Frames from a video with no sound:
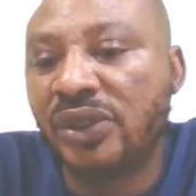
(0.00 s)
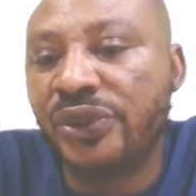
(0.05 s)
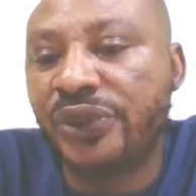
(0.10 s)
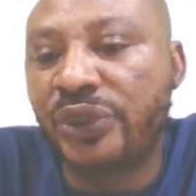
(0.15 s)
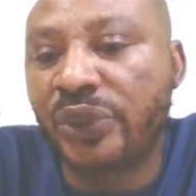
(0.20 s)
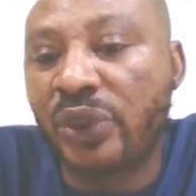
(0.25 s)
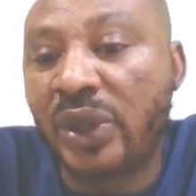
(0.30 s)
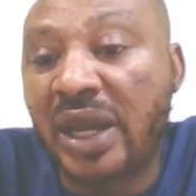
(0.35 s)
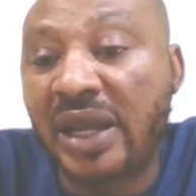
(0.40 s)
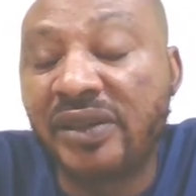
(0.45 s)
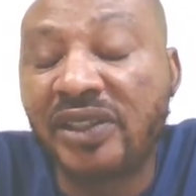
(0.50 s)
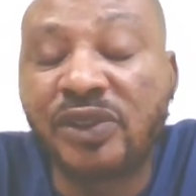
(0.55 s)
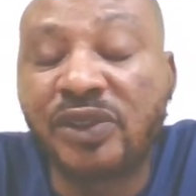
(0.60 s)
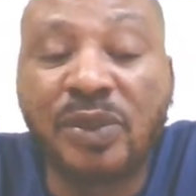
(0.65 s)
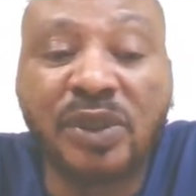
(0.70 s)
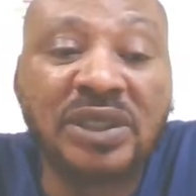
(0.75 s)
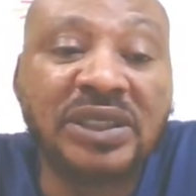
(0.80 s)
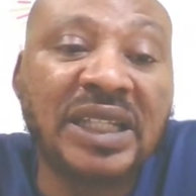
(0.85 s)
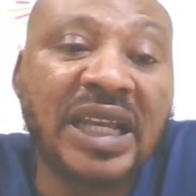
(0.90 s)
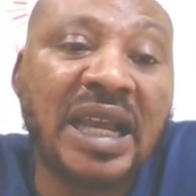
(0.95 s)
So at least
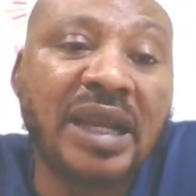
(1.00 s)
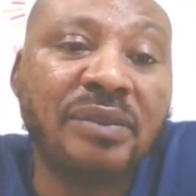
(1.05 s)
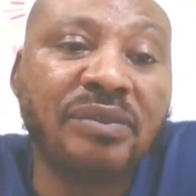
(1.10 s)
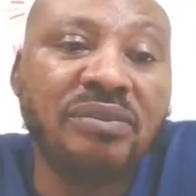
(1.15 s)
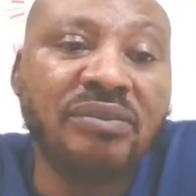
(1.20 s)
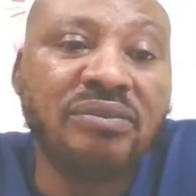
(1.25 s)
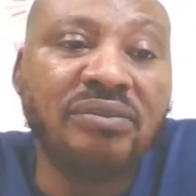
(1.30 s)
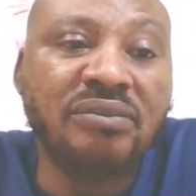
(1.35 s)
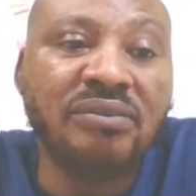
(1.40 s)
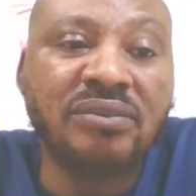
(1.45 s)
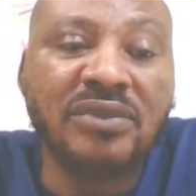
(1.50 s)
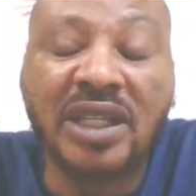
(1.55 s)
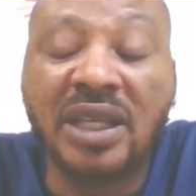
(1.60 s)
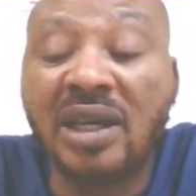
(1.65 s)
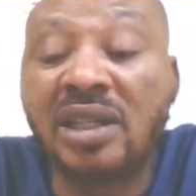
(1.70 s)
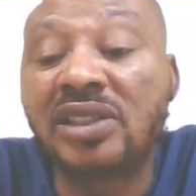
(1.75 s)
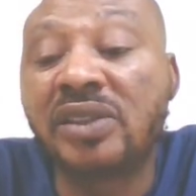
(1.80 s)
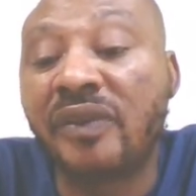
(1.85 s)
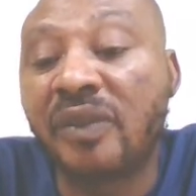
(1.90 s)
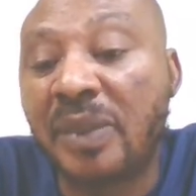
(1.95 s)
one time the
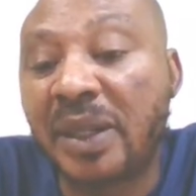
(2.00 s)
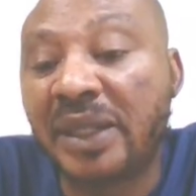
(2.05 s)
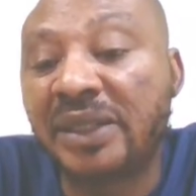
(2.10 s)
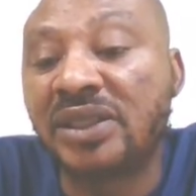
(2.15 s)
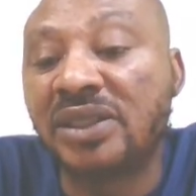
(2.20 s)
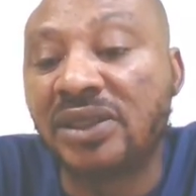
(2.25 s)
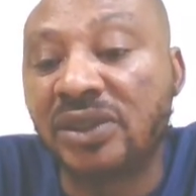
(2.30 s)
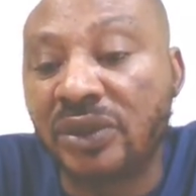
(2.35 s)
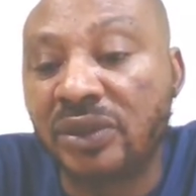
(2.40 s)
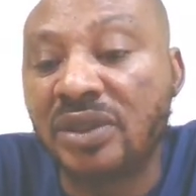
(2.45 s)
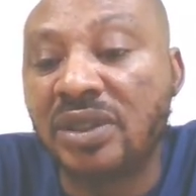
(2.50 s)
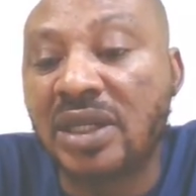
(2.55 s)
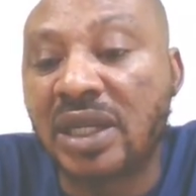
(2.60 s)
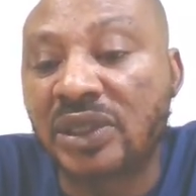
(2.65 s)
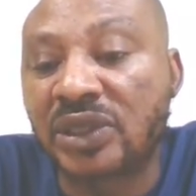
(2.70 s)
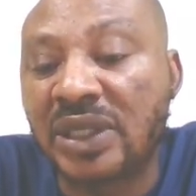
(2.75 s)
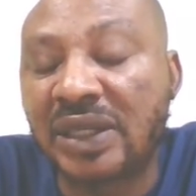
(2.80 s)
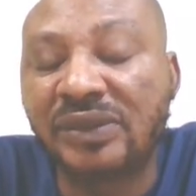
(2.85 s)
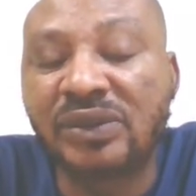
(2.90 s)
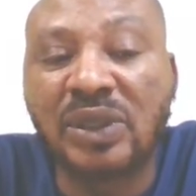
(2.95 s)
health of the battery is going down,
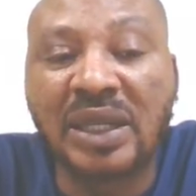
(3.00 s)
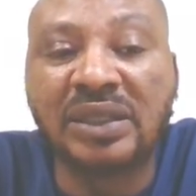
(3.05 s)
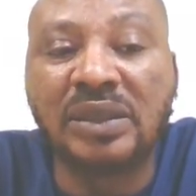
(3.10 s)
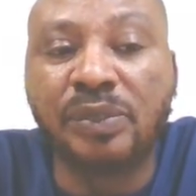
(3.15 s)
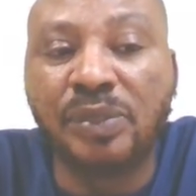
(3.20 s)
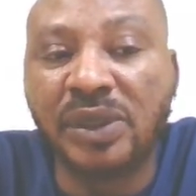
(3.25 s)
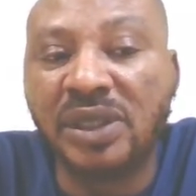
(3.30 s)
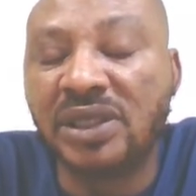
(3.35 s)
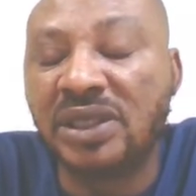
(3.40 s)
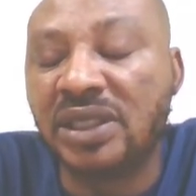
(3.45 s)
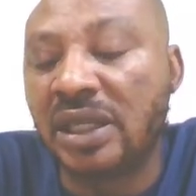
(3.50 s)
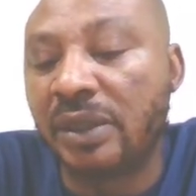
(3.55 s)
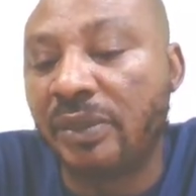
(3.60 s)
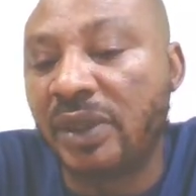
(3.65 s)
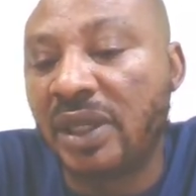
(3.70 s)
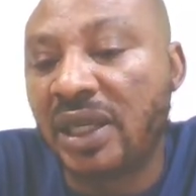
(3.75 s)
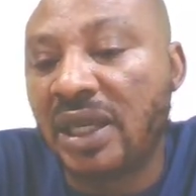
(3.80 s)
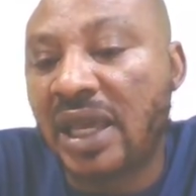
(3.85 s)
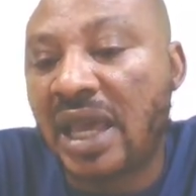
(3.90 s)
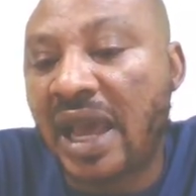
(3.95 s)
so you have to go and replace them.
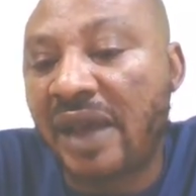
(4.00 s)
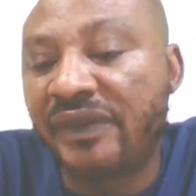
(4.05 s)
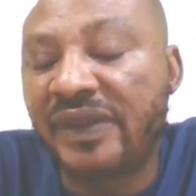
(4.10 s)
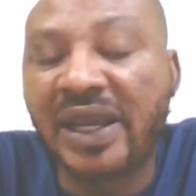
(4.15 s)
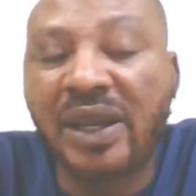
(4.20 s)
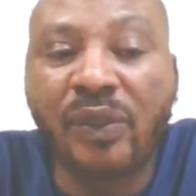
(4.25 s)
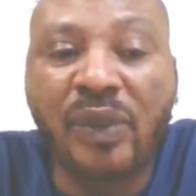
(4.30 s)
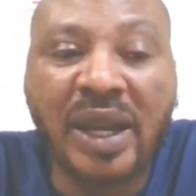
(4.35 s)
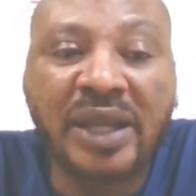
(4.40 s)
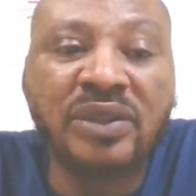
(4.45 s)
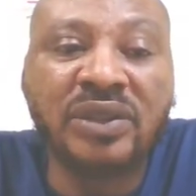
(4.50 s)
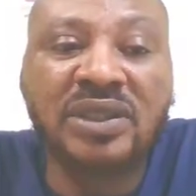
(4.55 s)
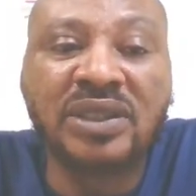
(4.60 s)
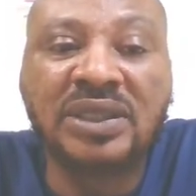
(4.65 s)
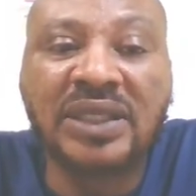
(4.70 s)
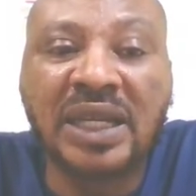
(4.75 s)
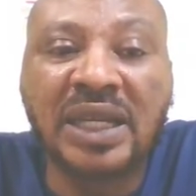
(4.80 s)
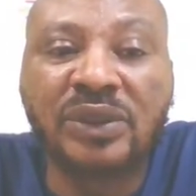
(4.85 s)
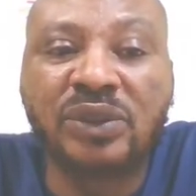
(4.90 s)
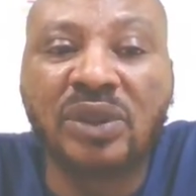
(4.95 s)
After a while, you
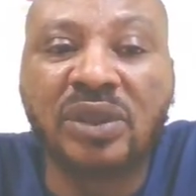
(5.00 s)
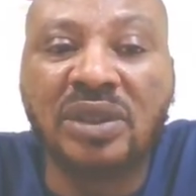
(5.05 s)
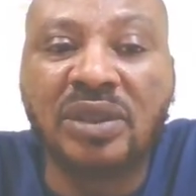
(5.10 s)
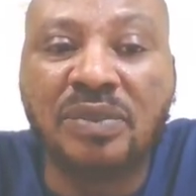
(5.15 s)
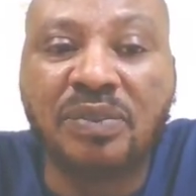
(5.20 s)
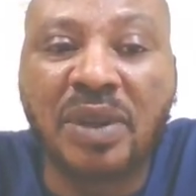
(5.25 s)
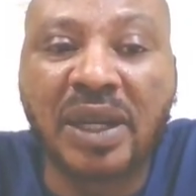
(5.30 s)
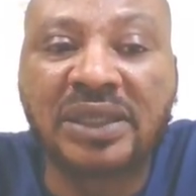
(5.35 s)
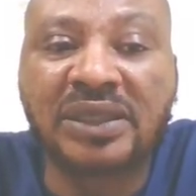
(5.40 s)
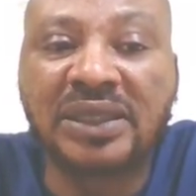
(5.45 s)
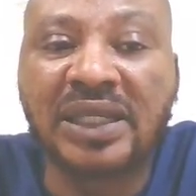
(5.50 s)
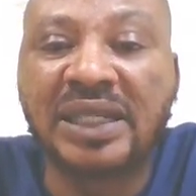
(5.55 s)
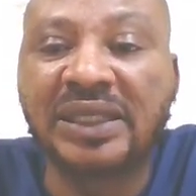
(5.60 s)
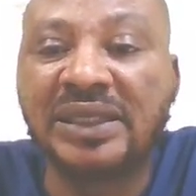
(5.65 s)
notice that what the battery